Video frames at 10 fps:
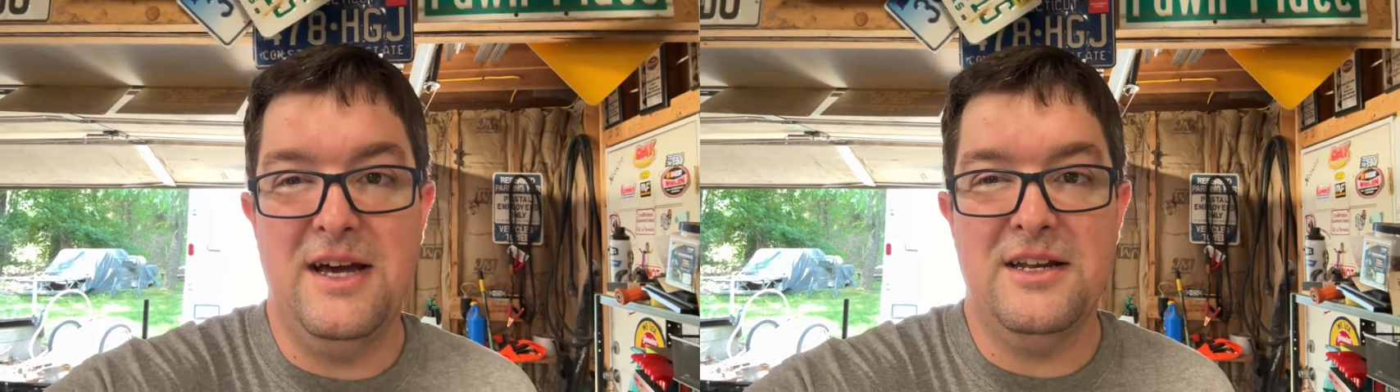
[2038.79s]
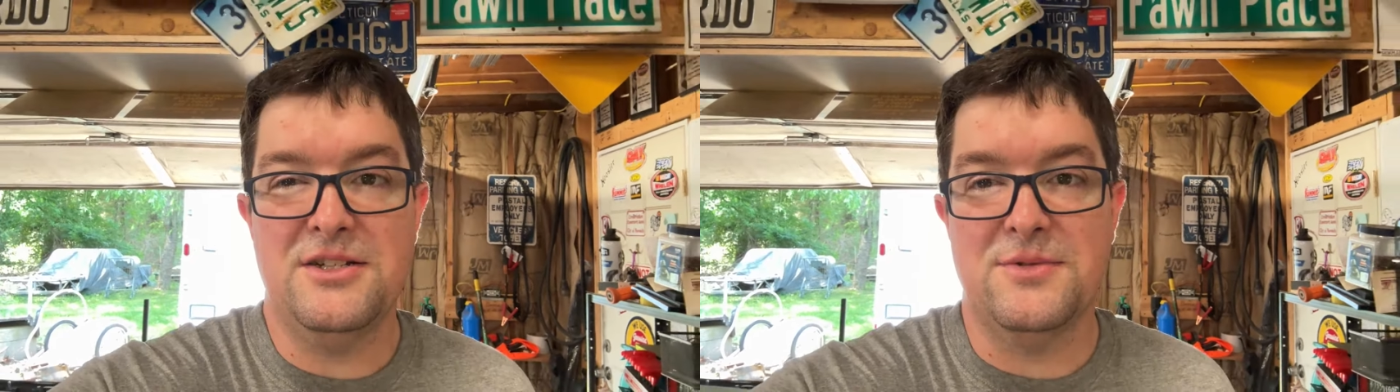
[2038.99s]

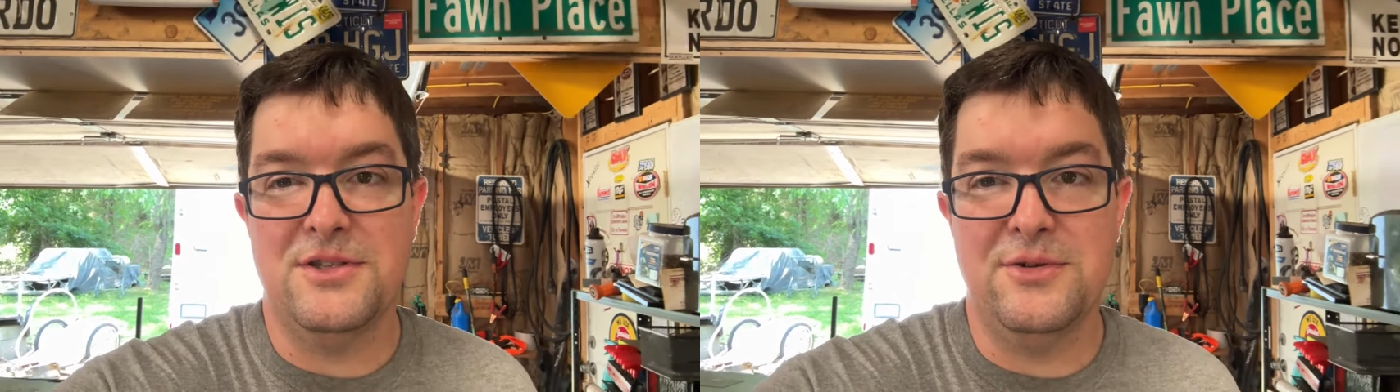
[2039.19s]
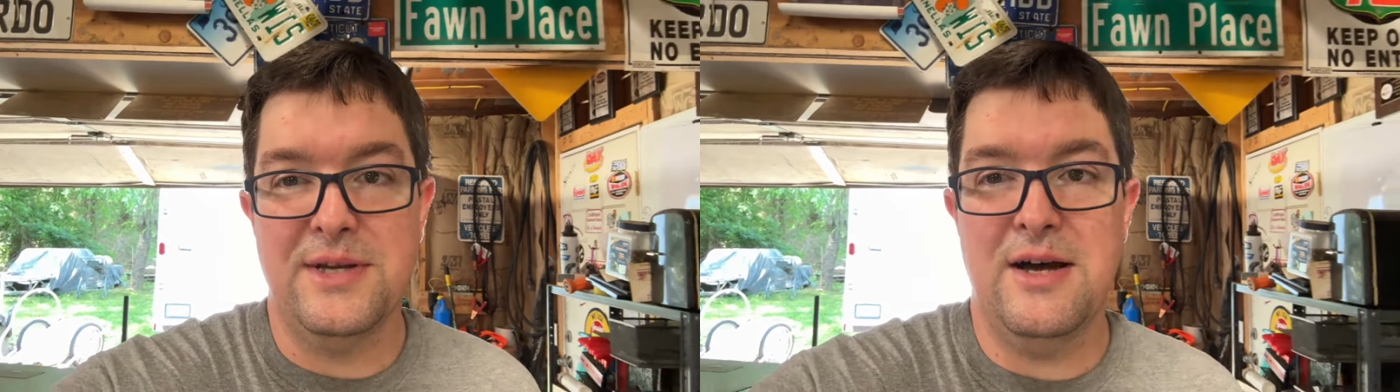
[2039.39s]
honest
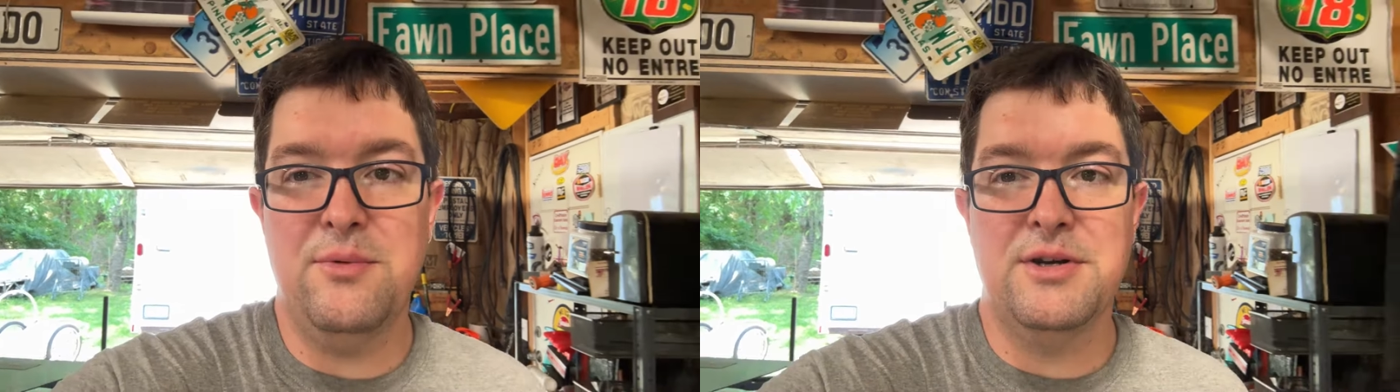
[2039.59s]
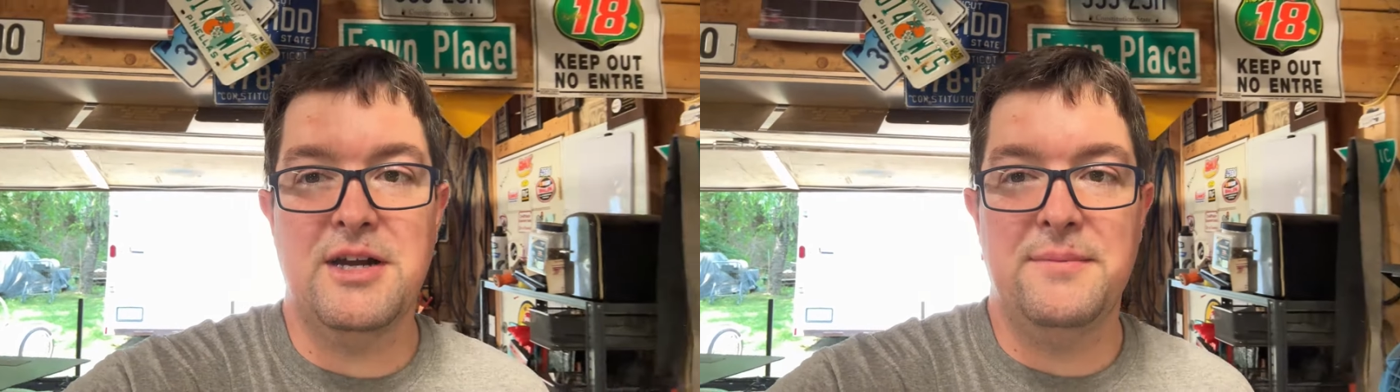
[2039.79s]
with you, we got
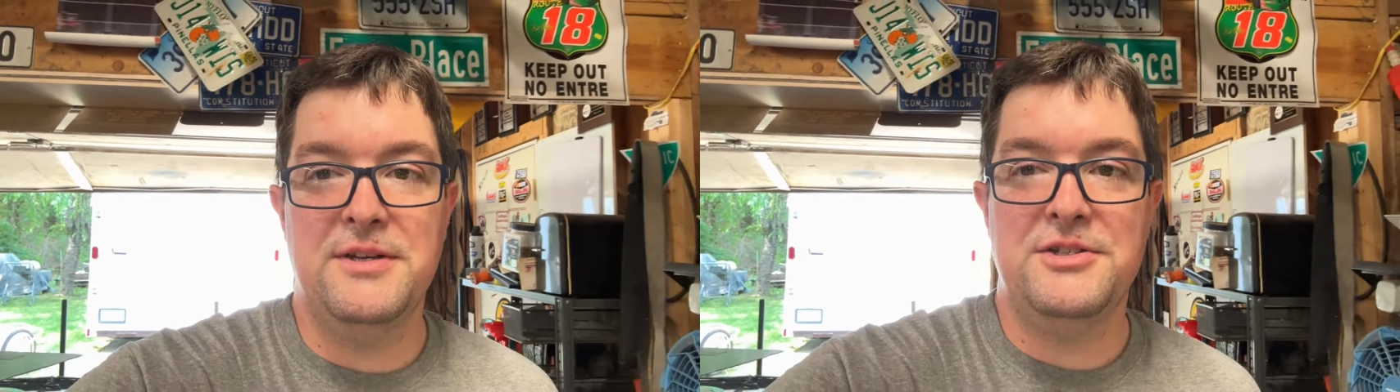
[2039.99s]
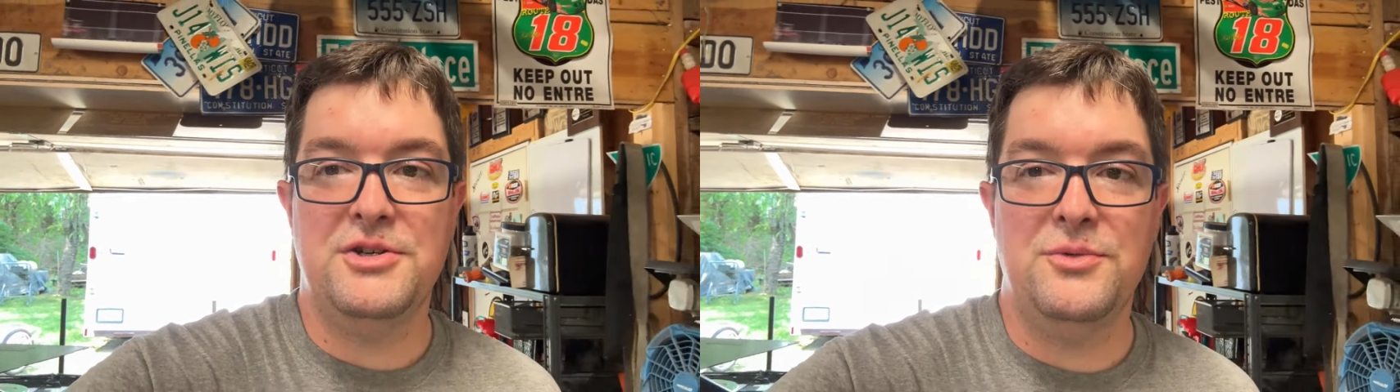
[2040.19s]
one coming
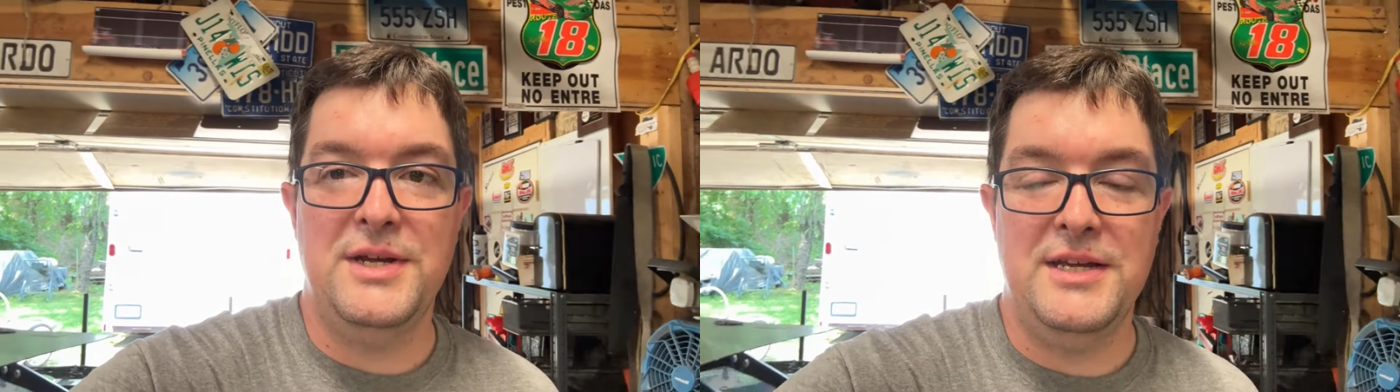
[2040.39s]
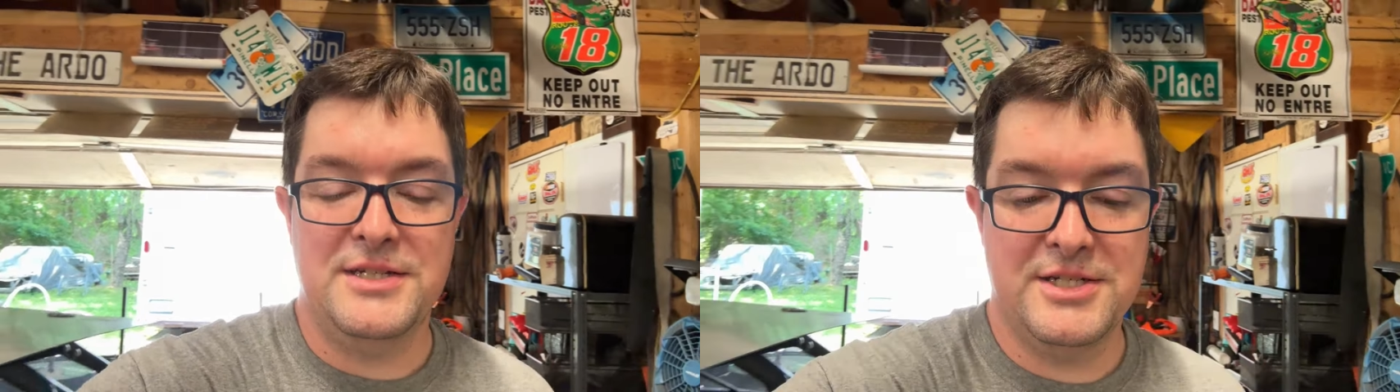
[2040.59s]
in 2
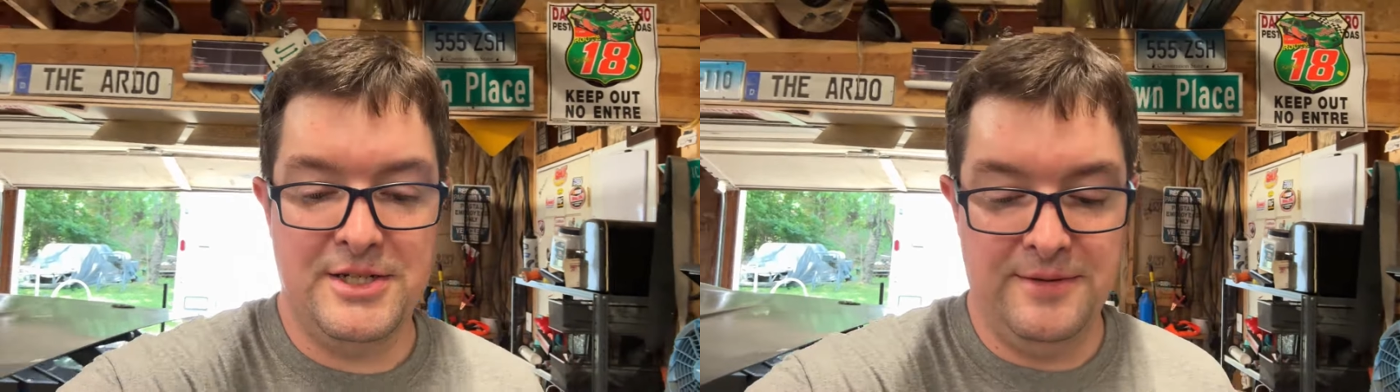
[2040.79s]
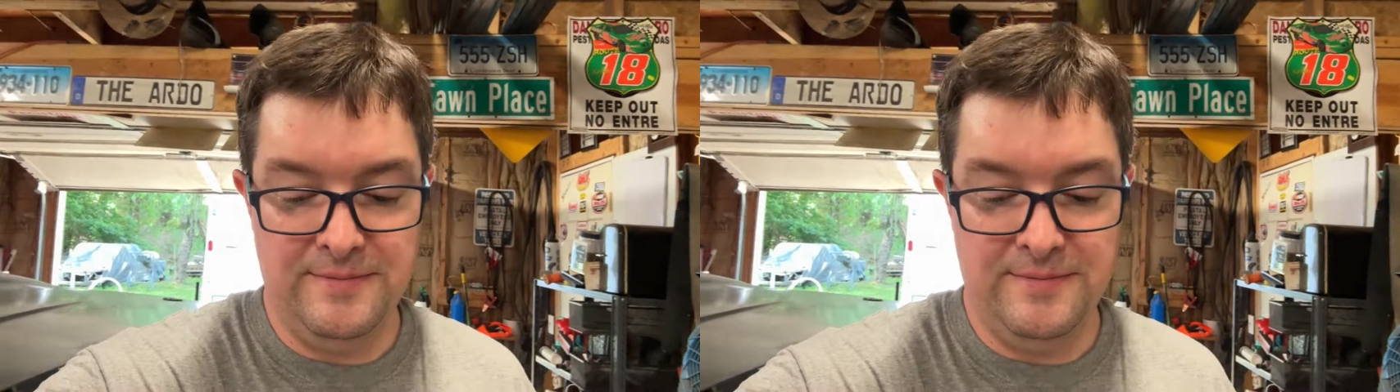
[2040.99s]
weeks.